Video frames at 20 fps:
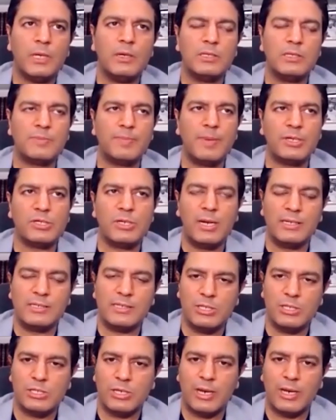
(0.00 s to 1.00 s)
a
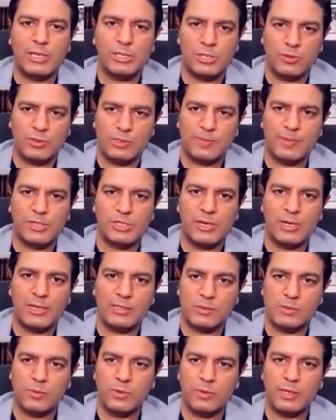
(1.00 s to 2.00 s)
specialized education or
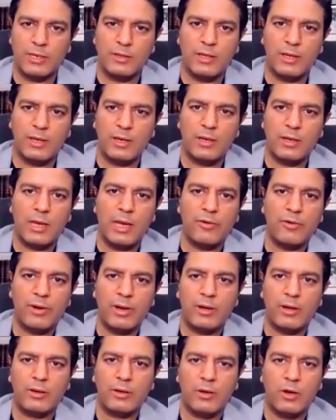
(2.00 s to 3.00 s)
specialized work in their
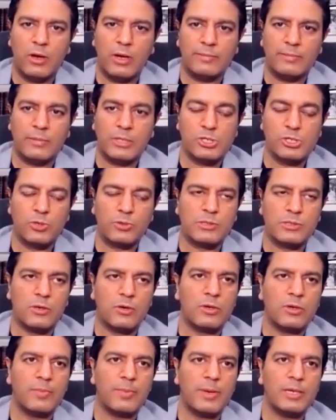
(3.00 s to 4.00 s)
area, their chosen
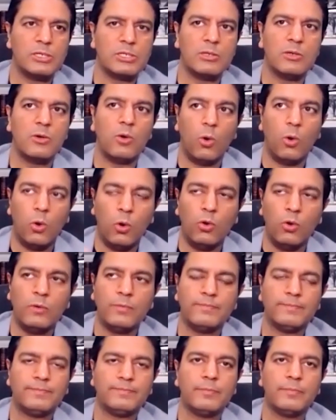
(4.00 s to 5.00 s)
occupation,
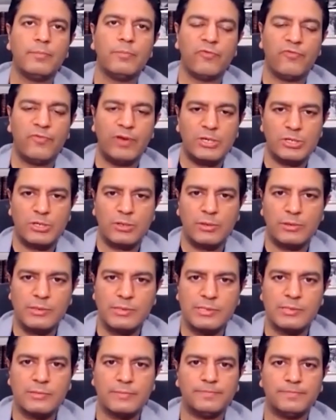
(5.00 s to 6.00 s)
or
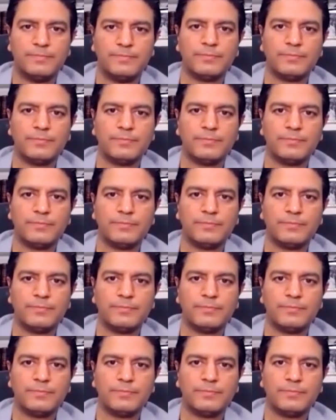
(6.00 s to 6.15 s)
professionals